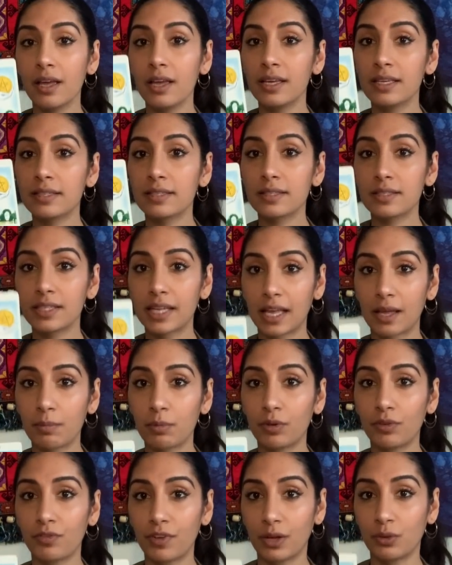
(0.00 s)
stable
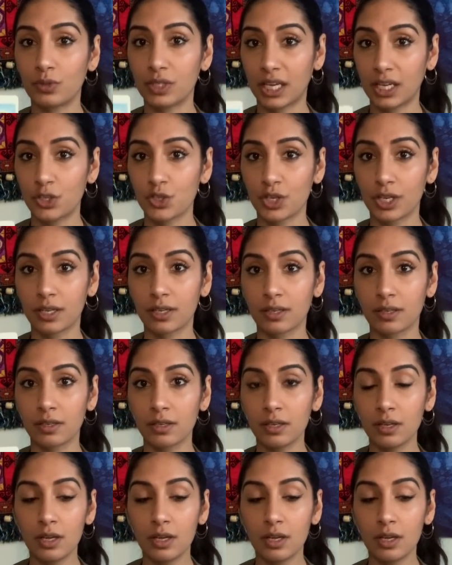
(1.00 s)
foundation.